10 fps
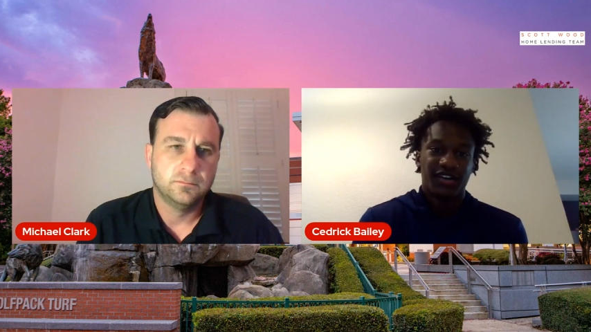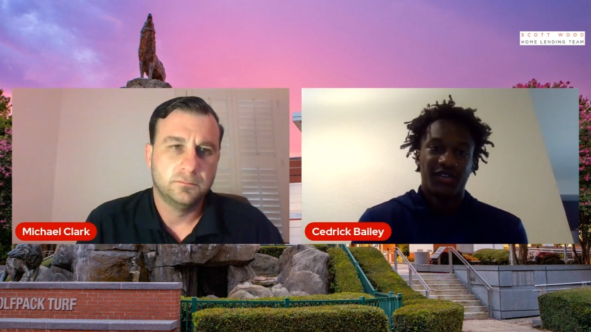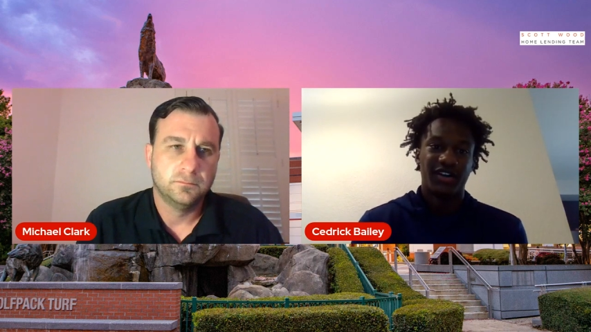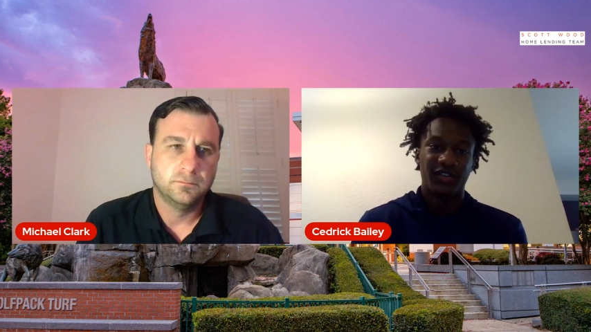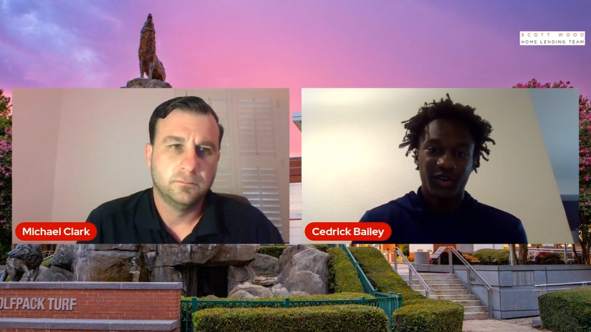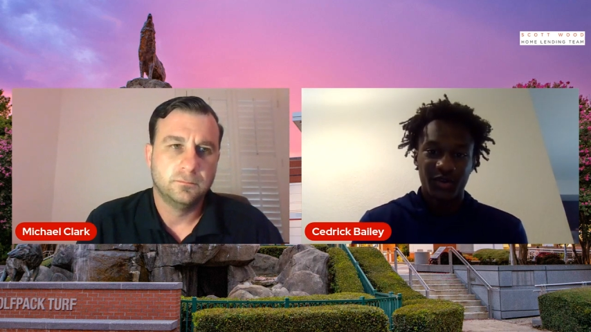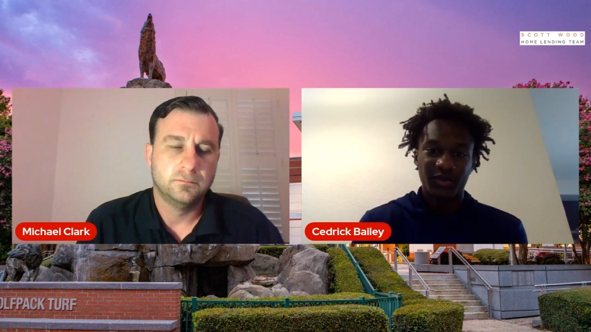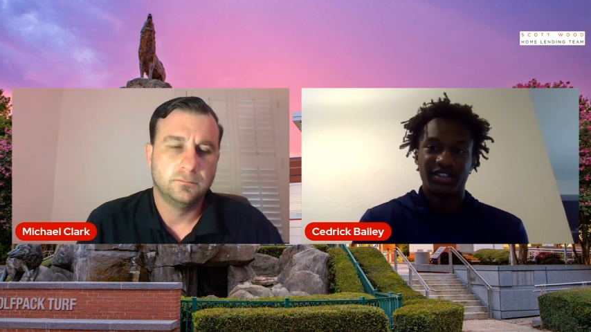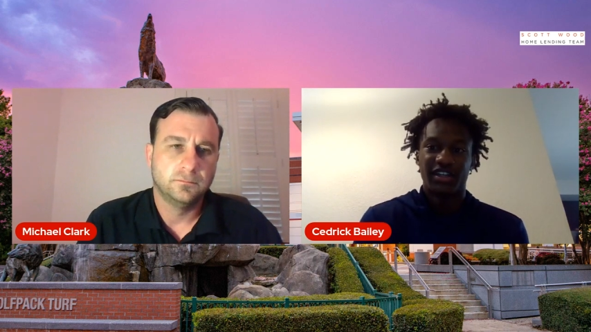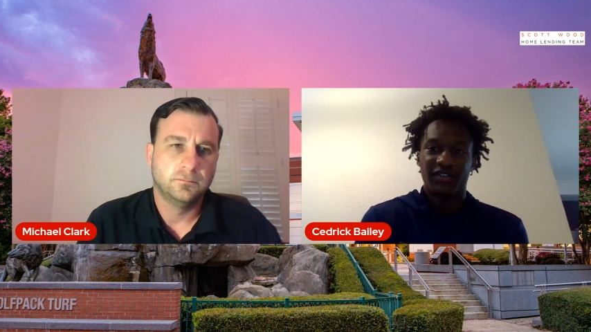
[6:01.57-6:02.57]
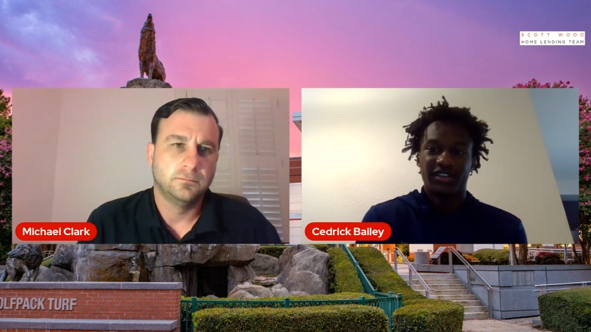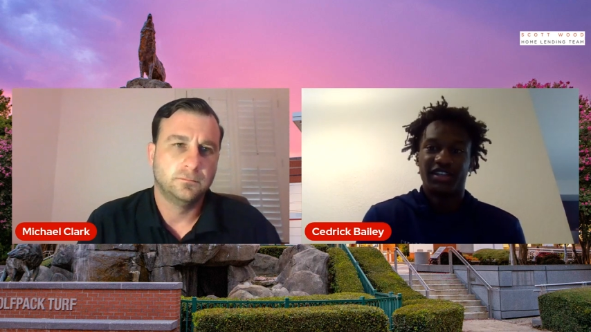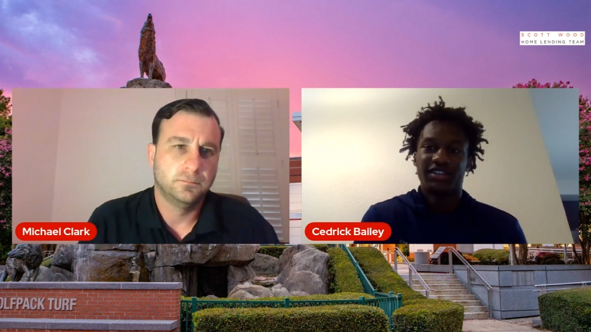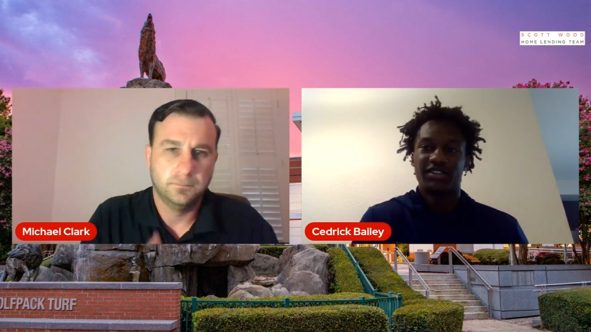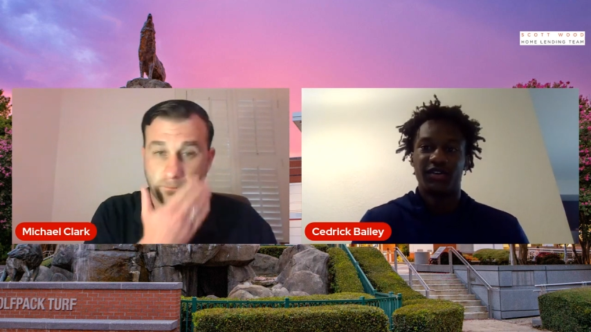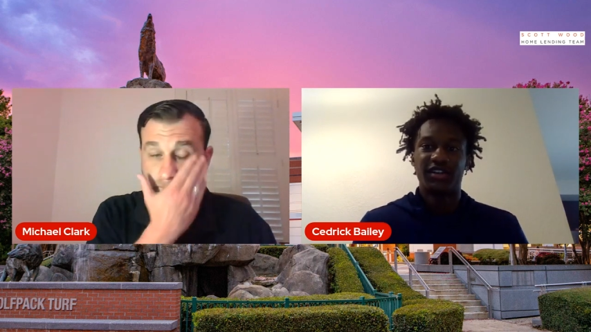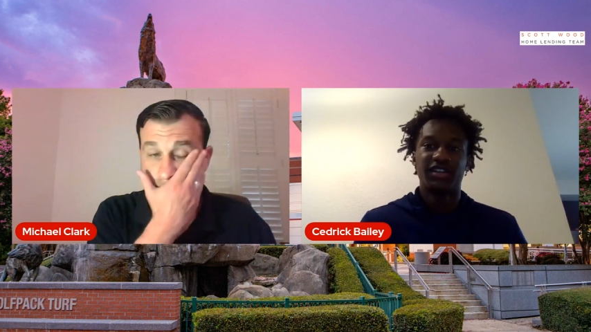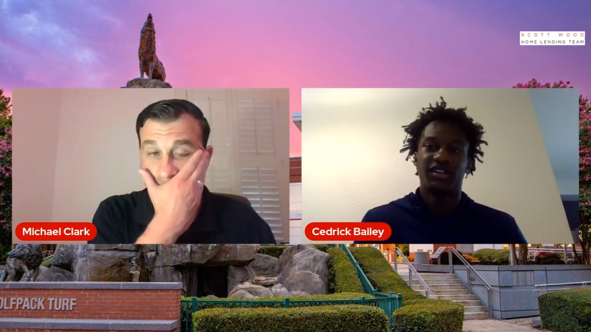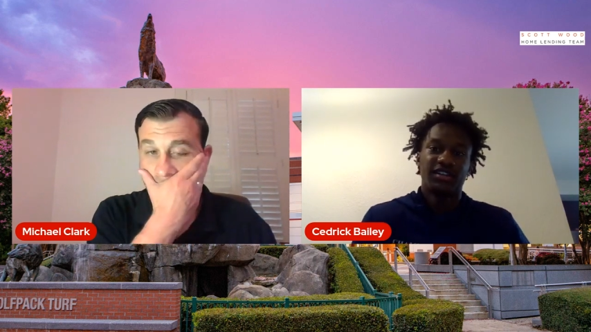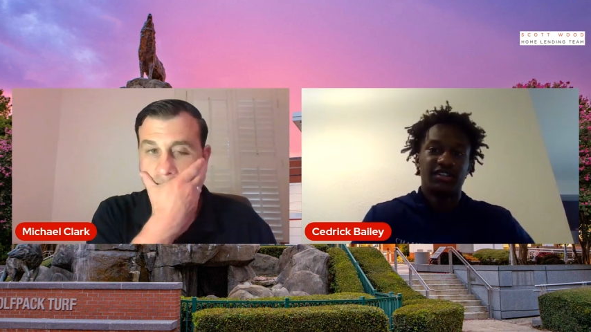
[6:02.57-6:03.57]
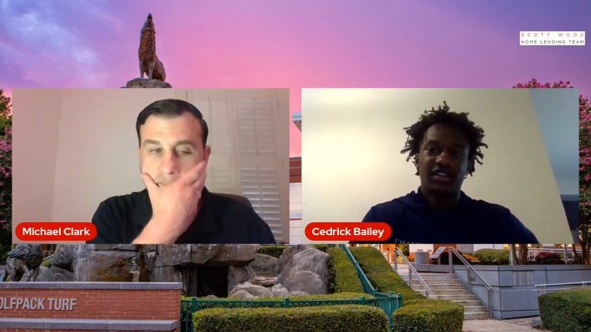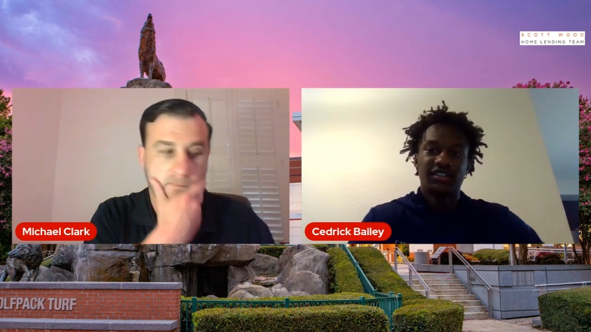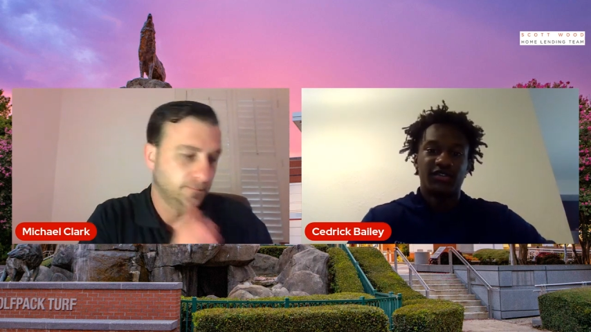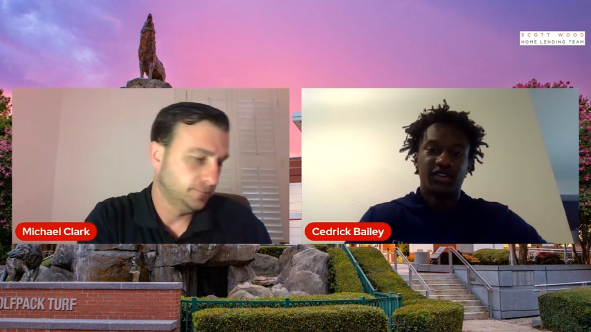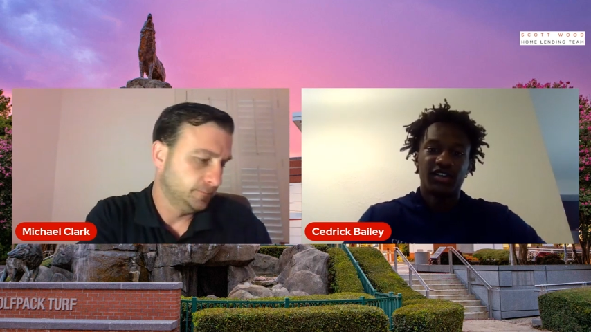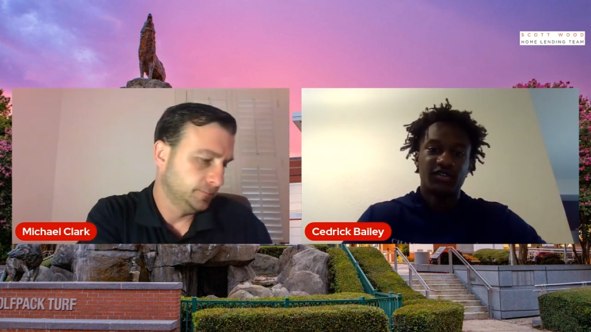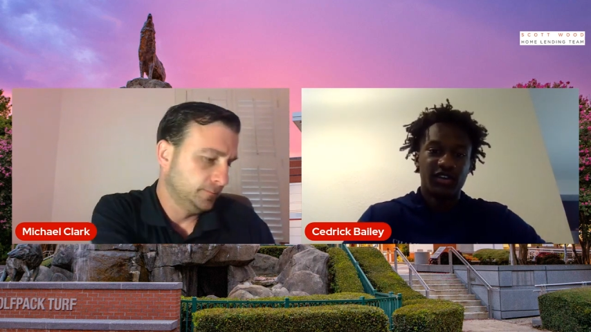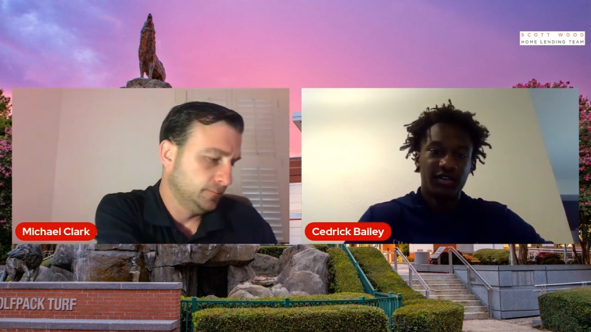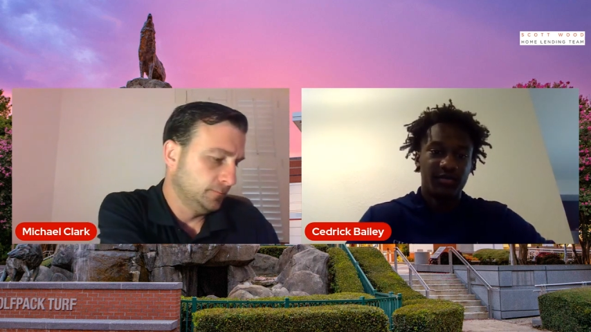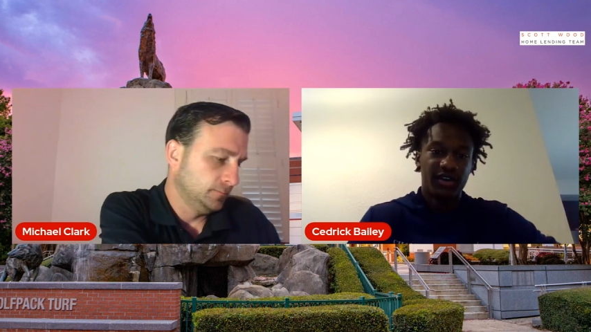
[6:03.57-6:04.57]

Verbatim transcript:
Speaker 1: with recruits and everything. So it is is is really